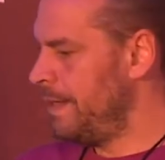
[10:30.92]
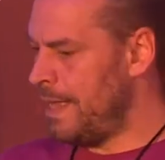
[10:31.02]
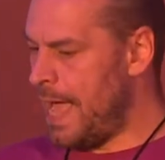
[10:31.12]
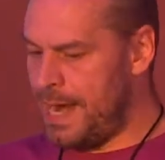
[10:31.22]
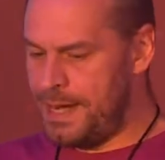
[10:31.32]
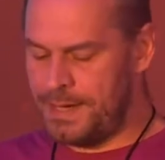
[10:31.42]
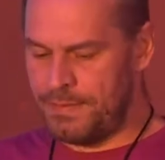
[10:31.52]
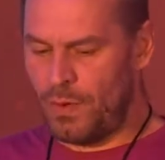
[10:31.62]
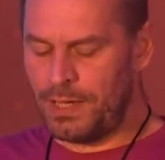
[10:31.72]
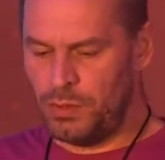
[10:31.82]
And
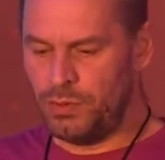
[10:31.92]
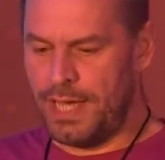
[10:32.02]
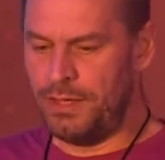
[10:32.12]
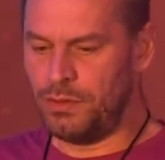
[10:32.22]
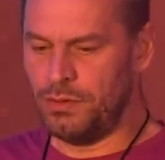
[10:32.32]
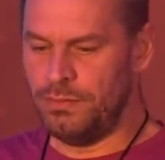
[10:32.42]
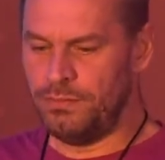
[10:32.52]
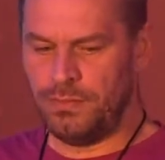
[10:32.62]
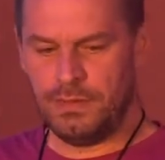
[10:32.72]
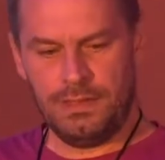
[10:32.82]
what do they
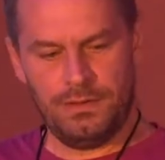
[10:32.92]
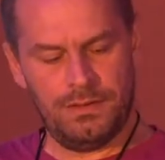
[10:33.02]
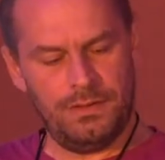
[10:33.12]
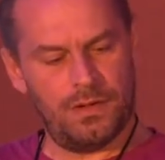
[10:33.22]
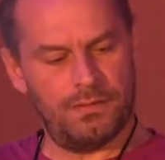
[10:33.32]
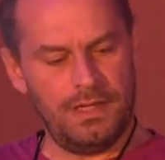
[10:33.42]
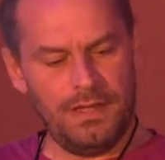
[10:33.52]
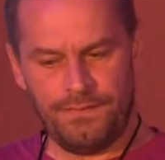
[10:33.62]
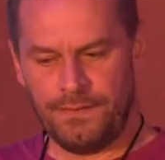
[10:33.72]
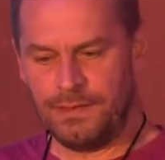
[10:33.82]
do?
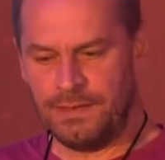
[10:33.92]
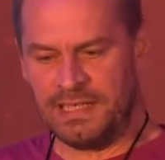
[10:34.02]
If